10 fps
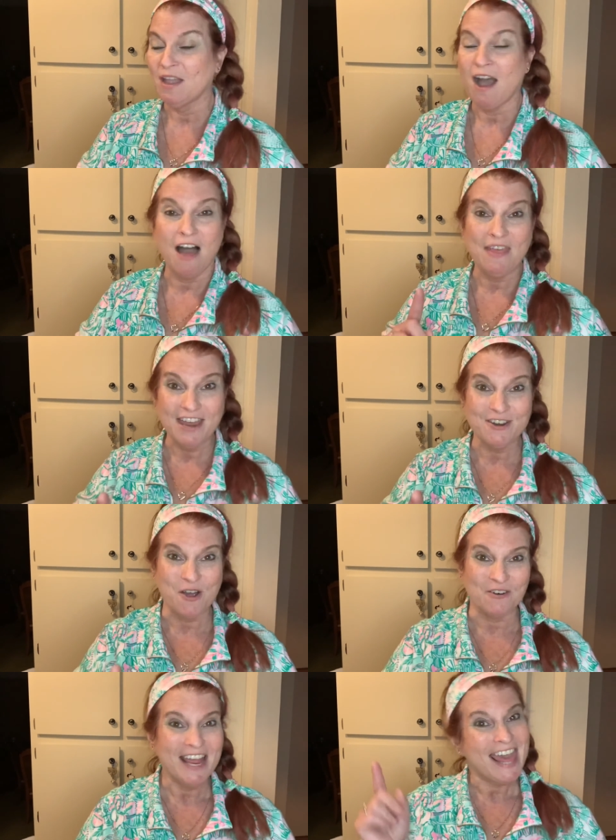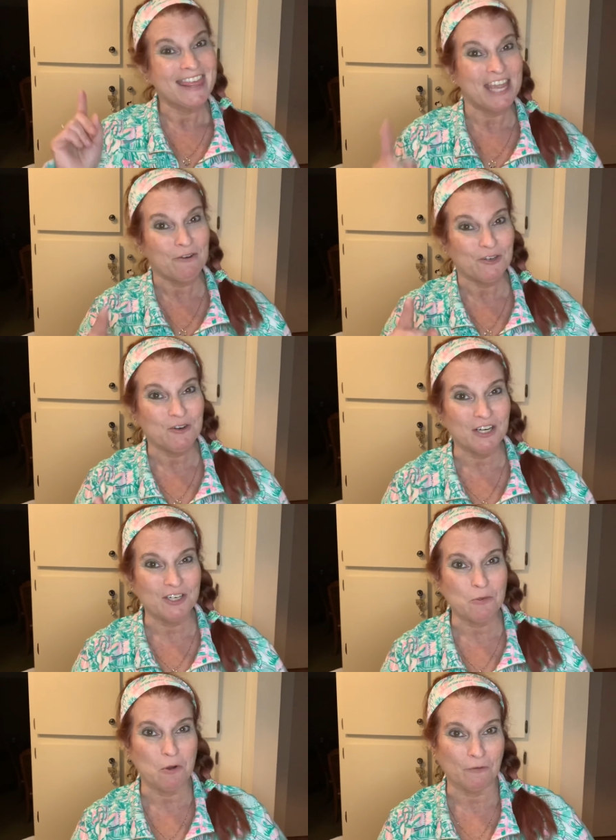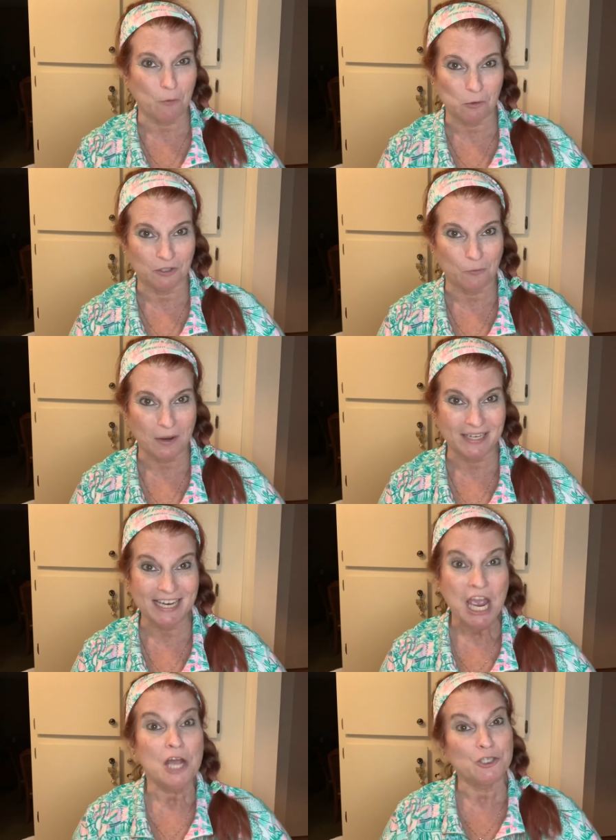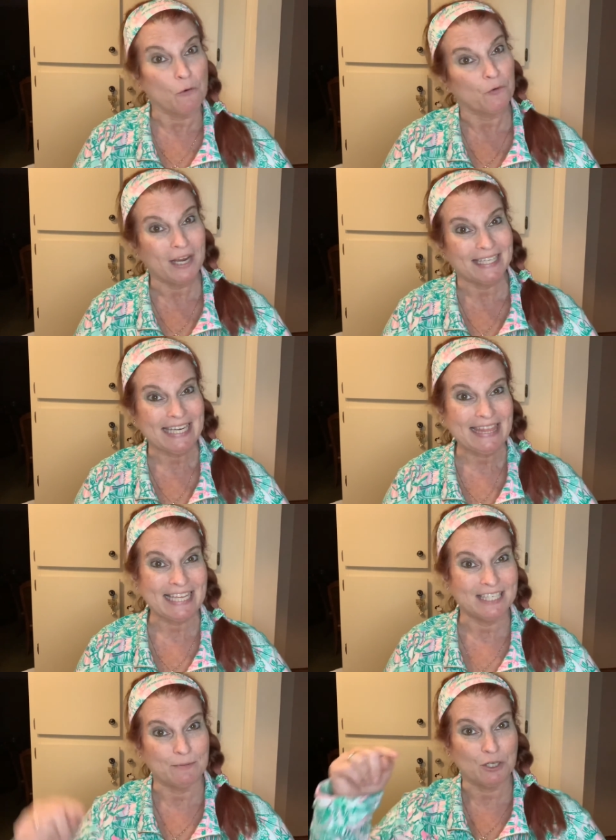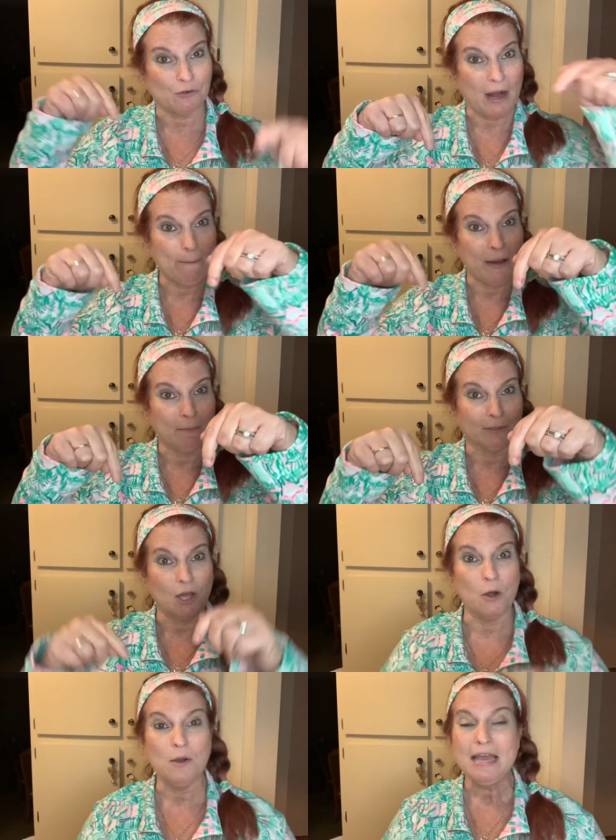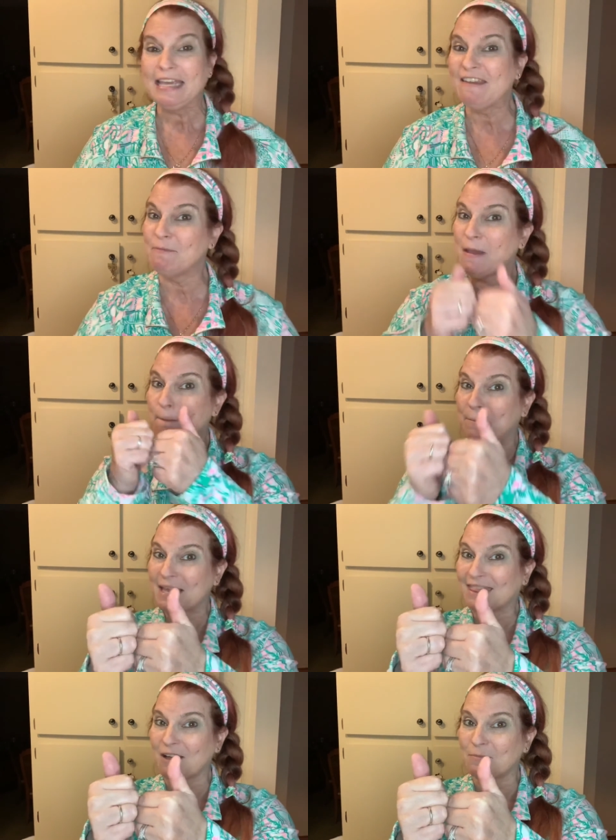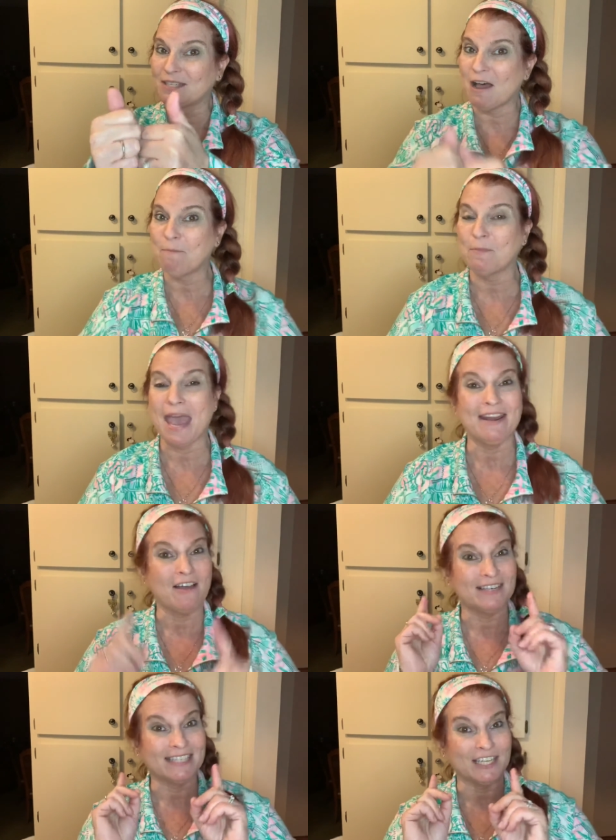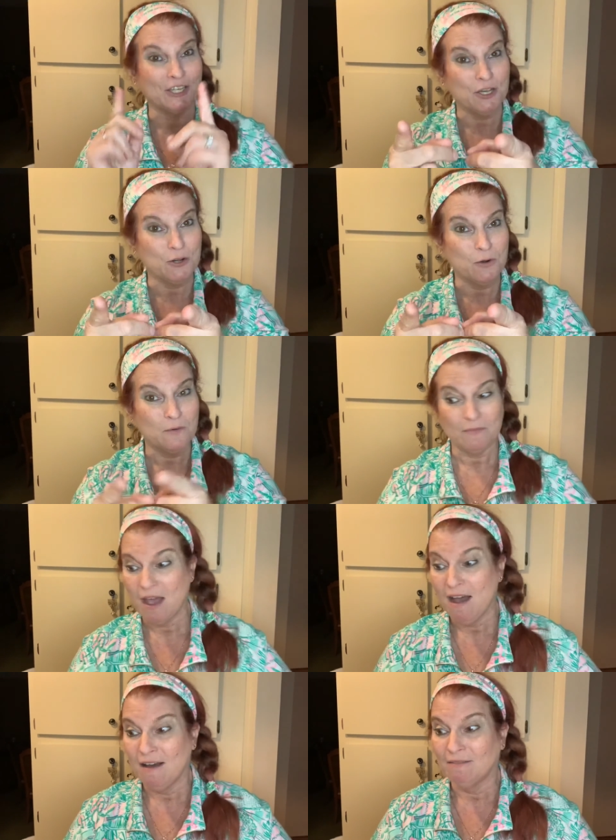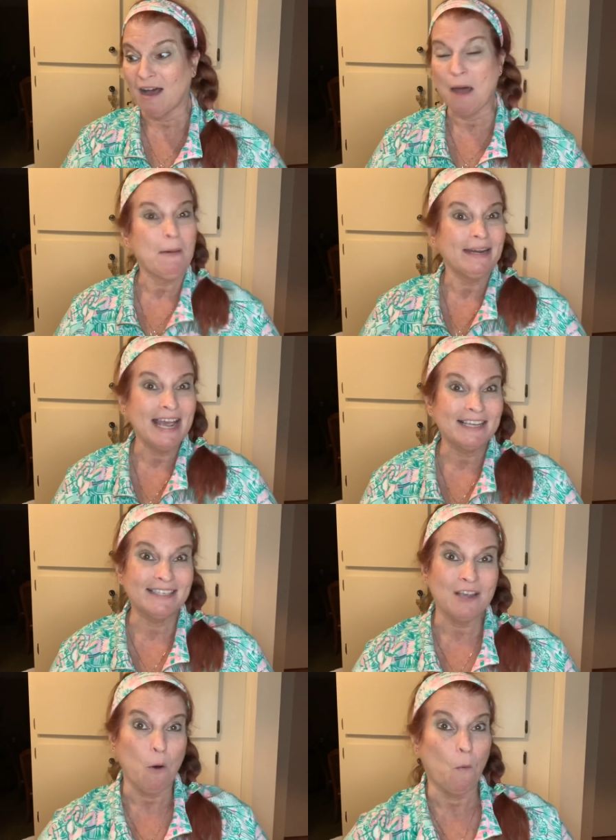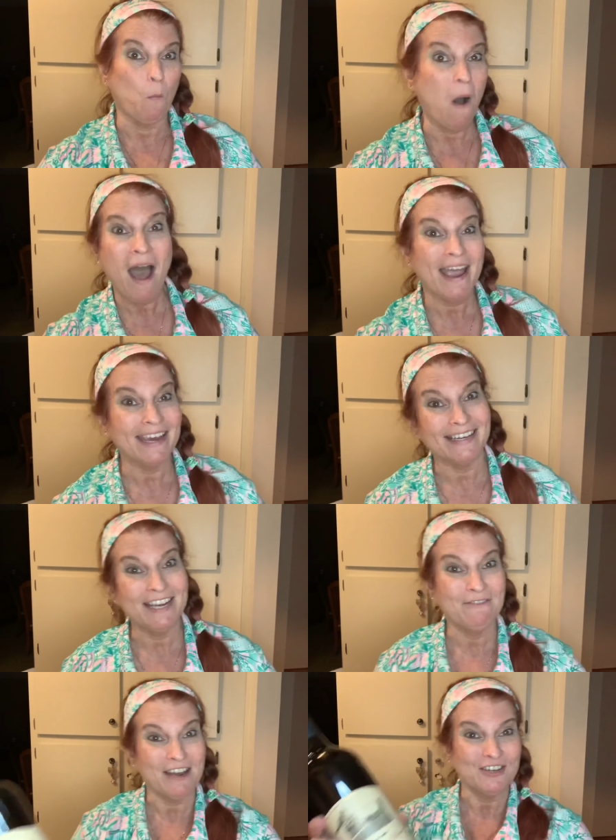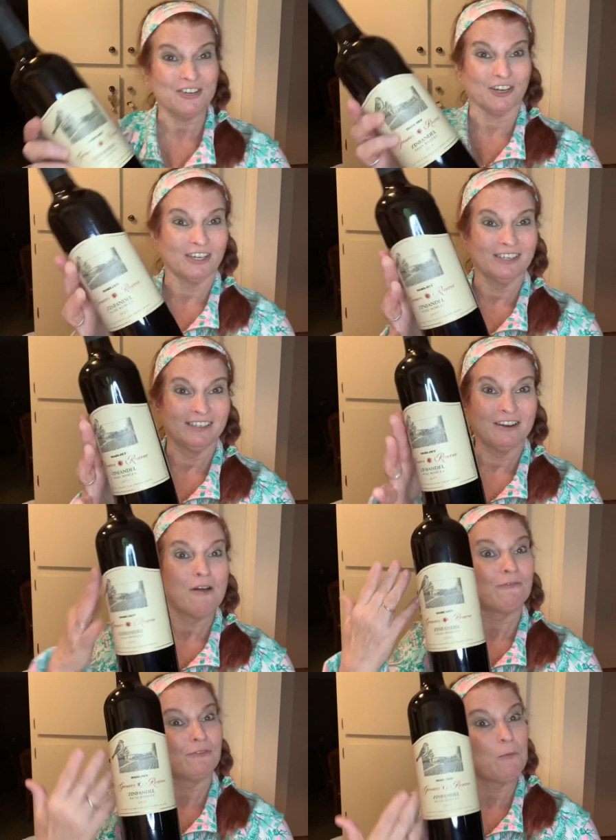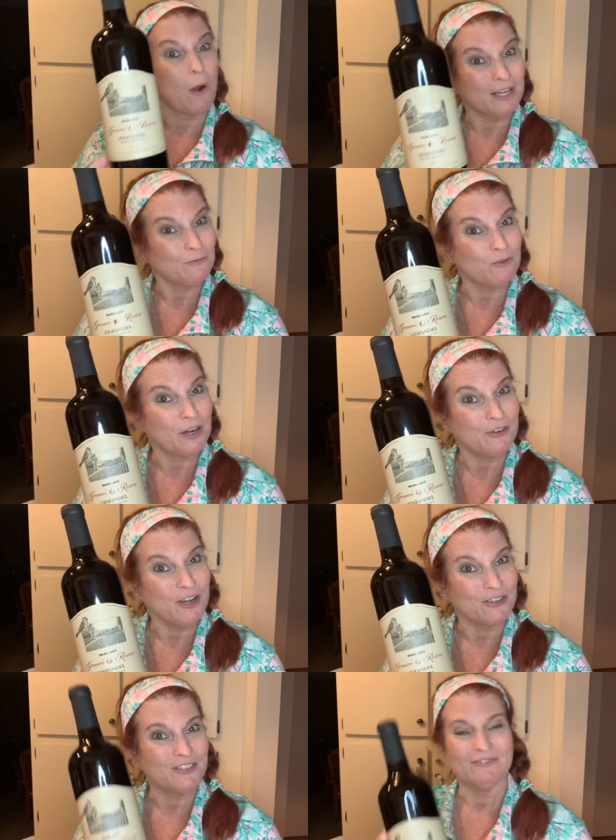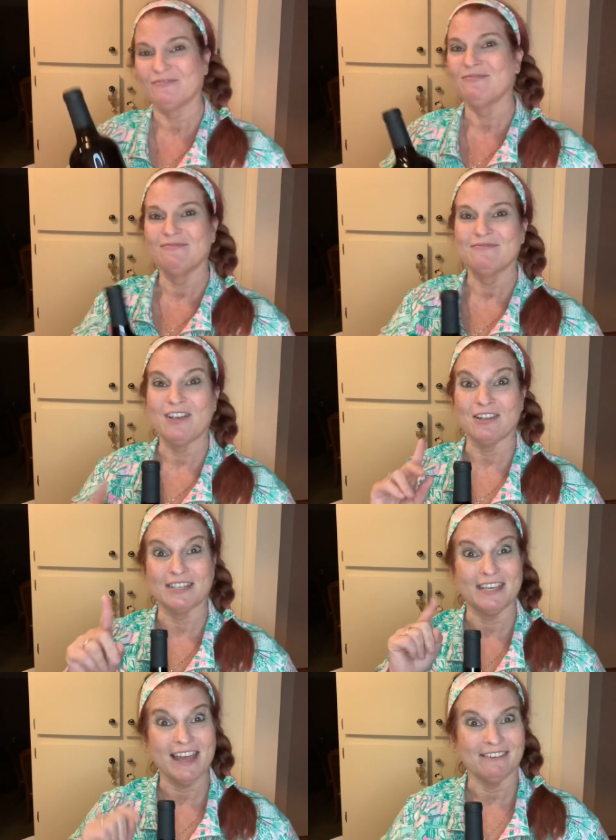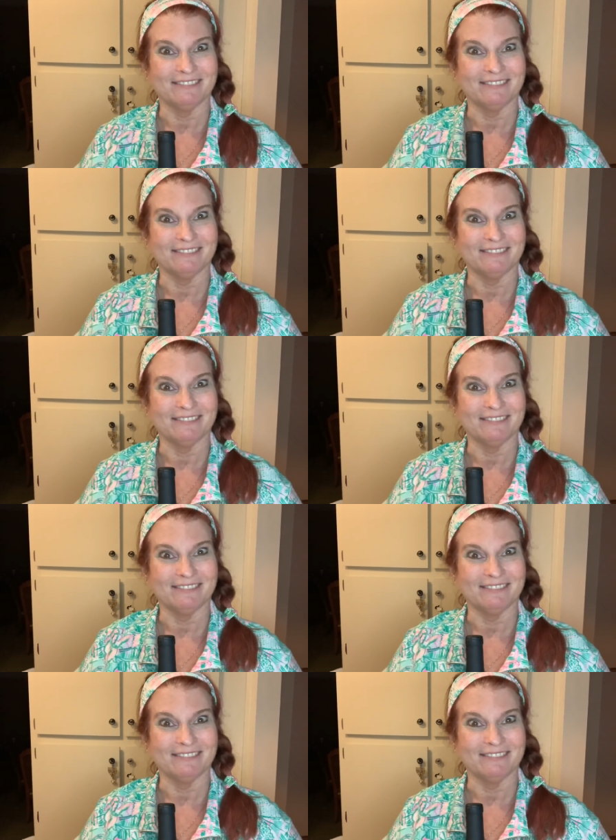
on that note, thank you for tuning into the wonderful world of Wendy. Don't forget to hit that subscribe button below. Give me a big thumbs up, and I'll see you on my next wine adventure from Wines from Trader Joe's. I'll see you then.